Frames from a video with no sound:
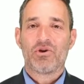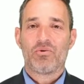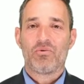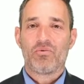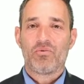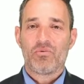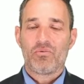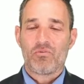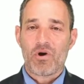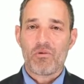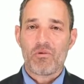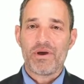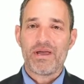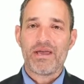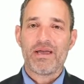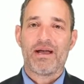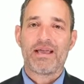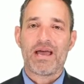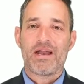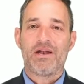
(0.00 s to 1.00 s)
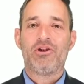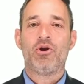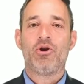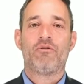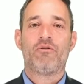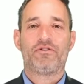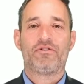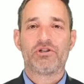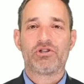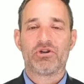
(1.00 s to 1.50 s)
So what we,
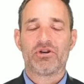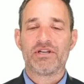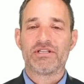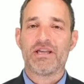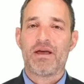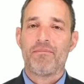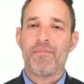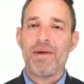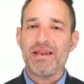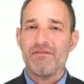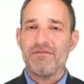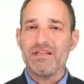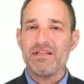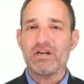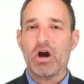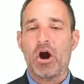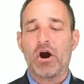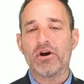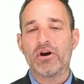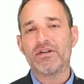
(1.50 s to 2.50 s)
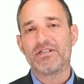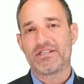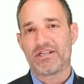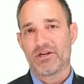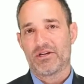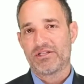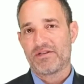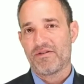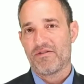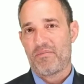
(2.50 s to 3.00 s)
again, know for sure is that many of these hard
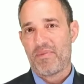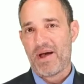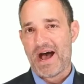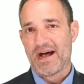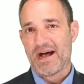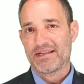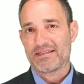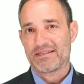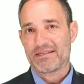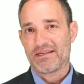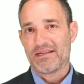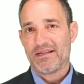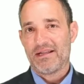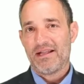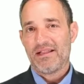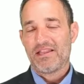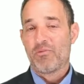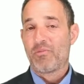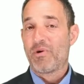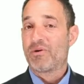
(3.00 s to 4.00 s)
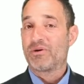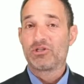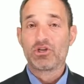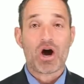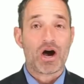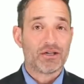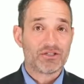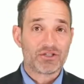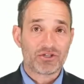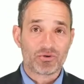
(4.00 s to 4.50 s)
skills of the past that we
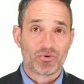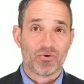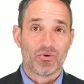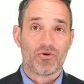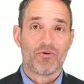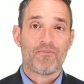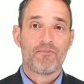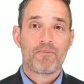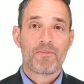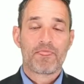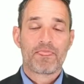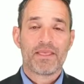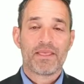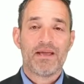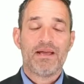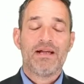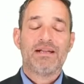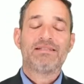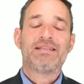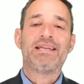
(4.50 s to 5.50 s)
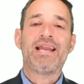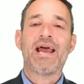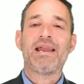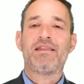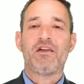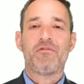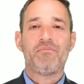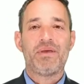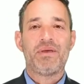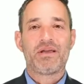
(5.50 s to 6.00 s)
were taught in school,
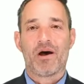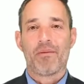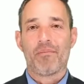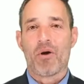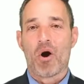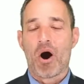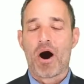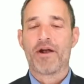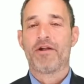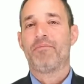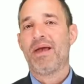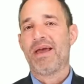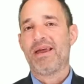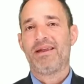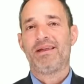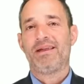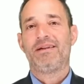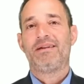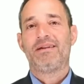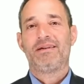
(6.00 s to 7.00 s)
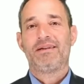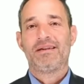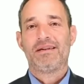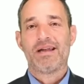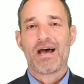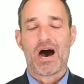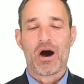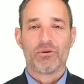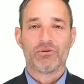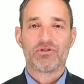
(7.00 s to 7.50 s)
today they become automated,
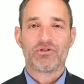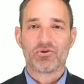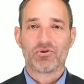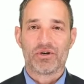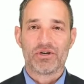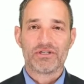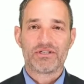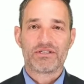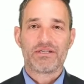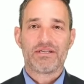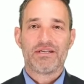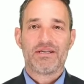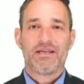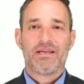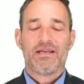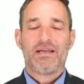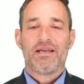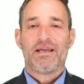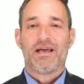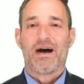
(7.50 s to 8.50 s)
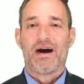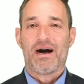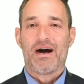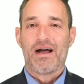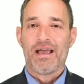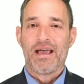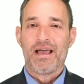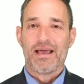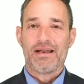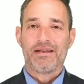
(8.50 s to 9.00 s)
outsourced,
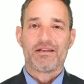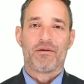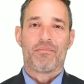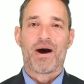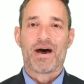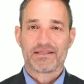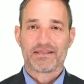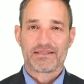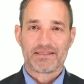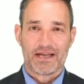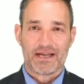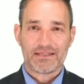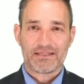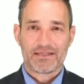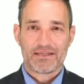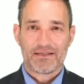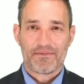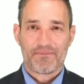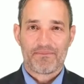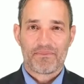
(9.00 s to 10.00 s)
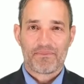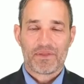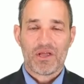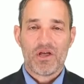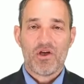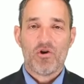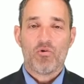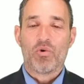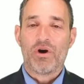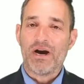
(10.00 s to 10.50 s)
and commoditized.
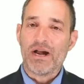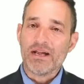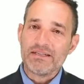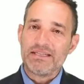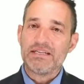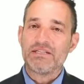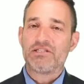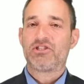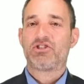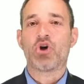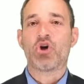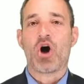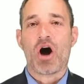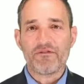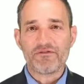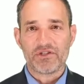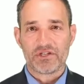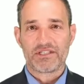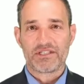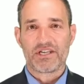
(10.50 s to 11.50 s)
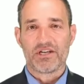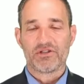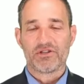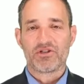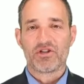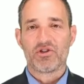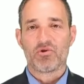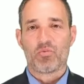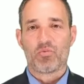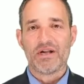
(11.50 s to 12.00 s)
Whereas these softer
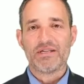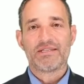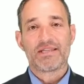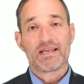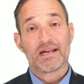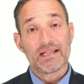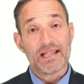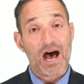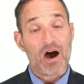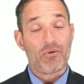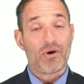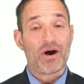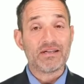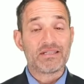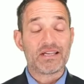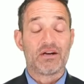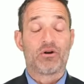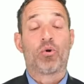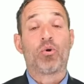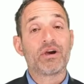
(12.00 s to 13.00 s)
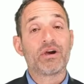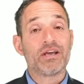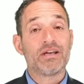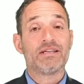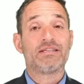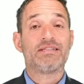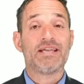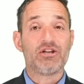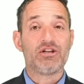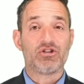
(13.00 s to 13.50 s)
skills are the ones that allow us and our
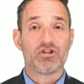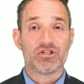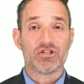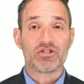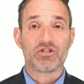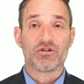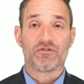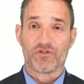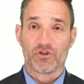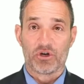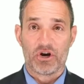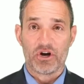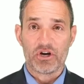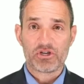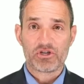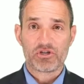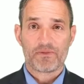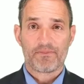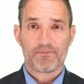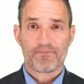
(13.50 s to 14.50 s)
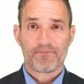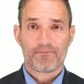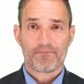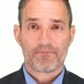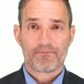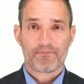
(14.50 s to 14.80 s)
organizations to flourish.